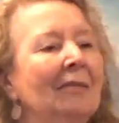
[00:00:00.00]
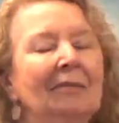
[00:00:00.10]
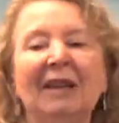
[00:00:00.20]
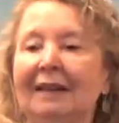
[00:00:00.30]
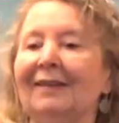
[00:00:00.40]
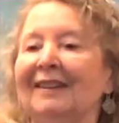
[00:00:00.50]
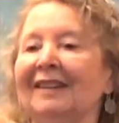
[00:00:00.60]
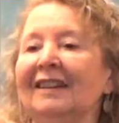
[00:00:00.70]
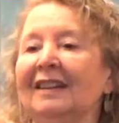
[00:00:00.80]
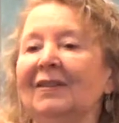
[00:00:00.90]
But it
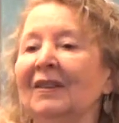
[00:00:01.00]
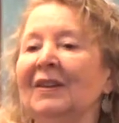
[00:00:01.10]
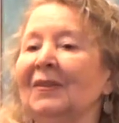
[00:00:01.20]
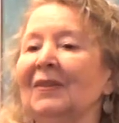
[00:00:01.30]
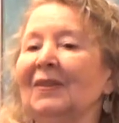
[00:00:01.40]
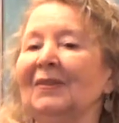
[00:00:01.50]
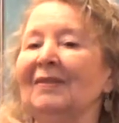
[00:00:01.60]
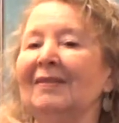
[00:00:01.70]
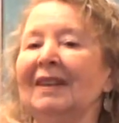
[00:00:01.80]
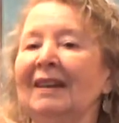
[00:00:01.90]
still exists
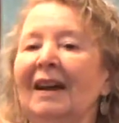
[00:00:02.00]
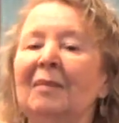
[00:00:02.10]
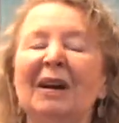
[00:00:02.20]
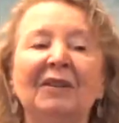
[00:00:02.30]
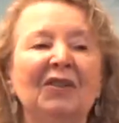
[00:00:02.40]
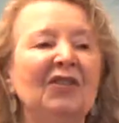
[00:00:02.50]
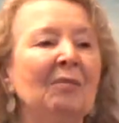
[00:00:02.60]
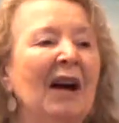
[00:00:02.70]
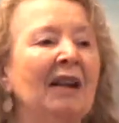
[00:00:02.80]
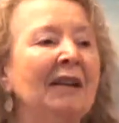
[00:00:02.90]
among the
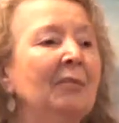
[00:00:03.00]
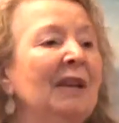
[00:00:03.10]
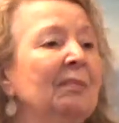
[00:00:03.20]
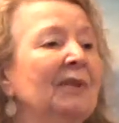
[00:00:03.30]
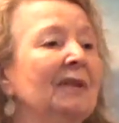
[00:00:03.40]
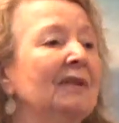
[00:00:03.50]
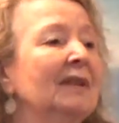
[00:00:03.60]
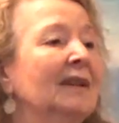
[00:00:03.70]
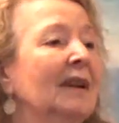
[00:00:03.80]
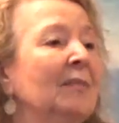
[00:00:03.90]
shamanic people,
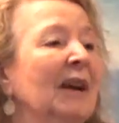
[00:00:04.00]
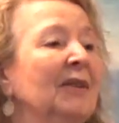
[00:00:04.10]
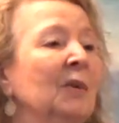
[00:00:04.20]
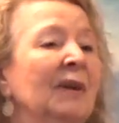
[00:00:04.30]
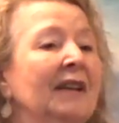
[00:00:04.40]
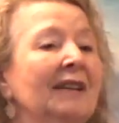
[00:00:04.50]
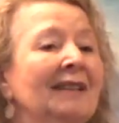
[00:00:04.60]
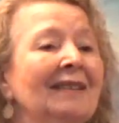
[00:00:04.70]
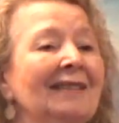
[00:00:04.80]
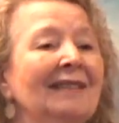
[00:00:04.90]
among the
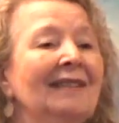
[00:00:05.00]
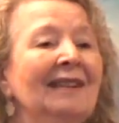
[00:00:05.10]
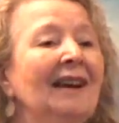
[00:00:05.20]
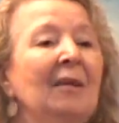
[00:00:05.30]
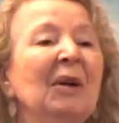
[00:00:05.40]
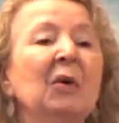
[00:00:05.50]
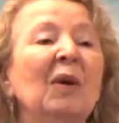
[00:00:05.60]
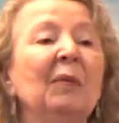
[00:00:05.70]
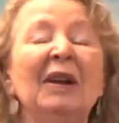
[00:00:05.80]
Wiccans, among what we